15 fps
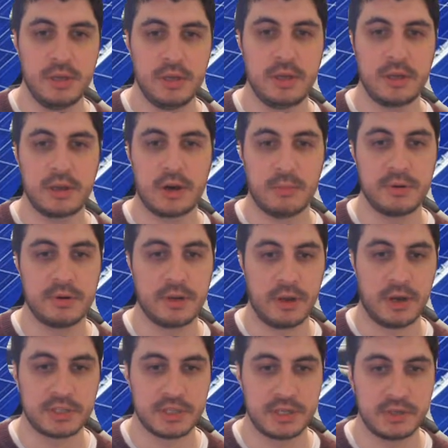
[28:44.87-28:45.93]
Carbon
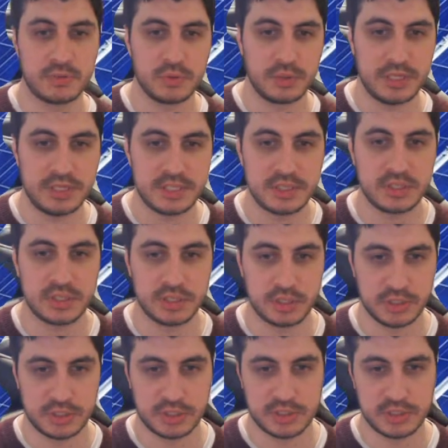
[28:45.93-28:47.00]
dioxide is released in such
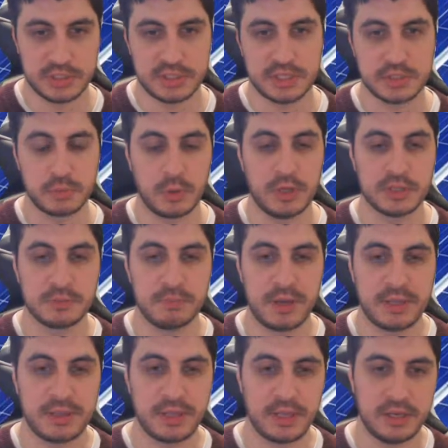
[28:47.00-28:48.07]
instances, as well as
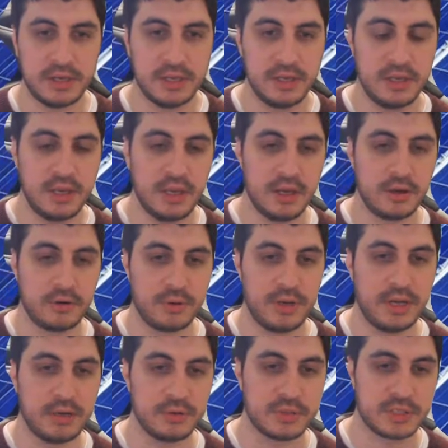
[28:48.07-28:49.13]
methane, a
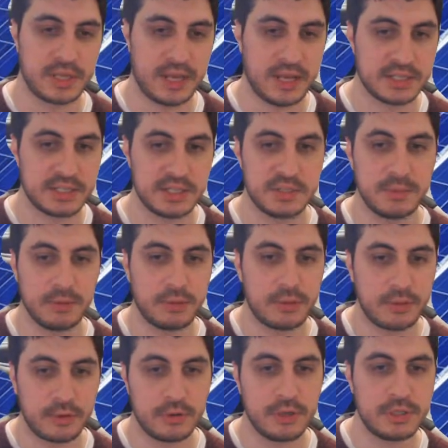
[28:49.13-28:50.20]
greenhouse gas that is about
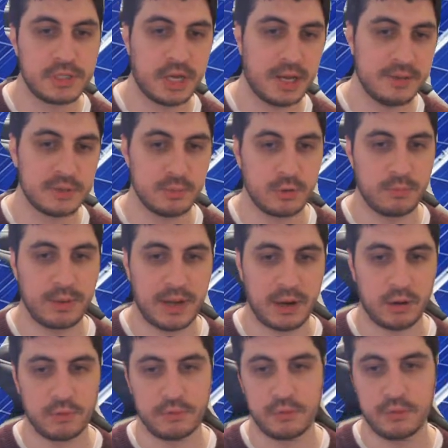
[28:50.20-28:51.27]
30 times more
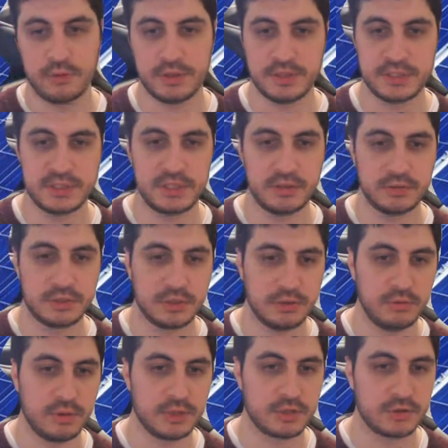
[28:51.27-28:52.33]
powerful than
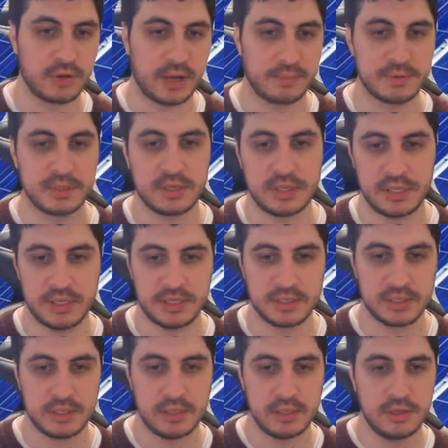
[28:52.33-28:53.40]
CO2 at
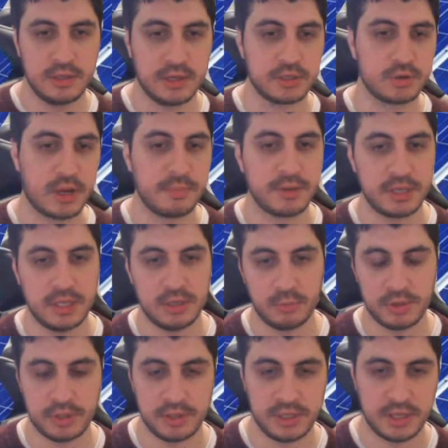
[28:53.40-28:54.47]
trapping heat
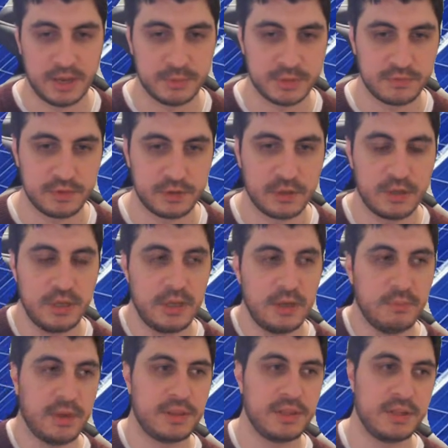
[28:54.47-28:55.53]
within the atmosphere.
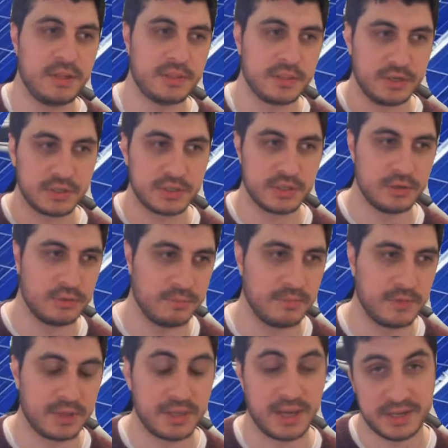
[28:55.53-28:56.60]
Methane is also
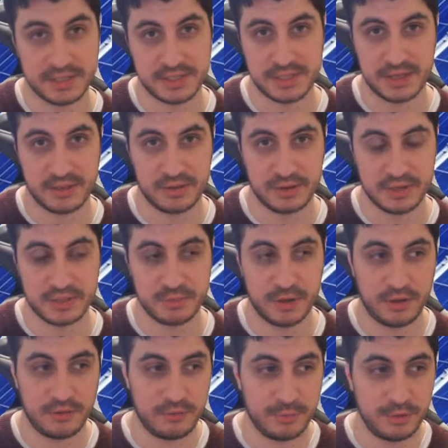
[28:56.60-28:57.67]
the gas that you guys are
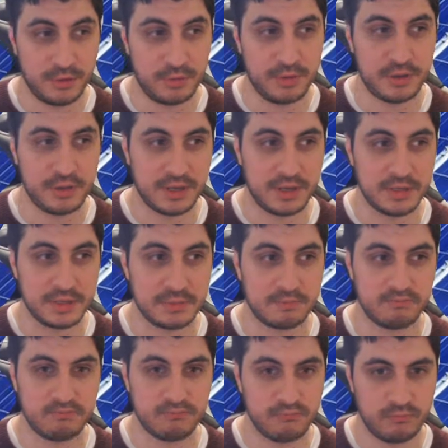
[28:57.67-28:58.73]
probably familiar with as
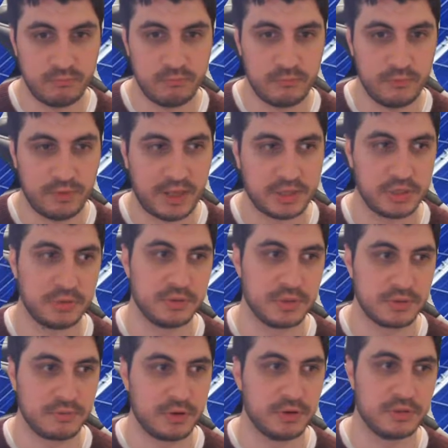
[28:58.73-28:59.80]

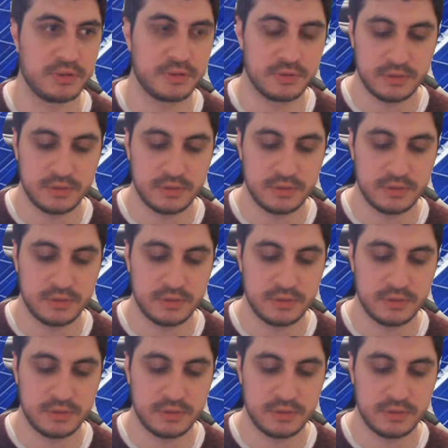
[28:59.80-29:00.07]
flatulence, farts.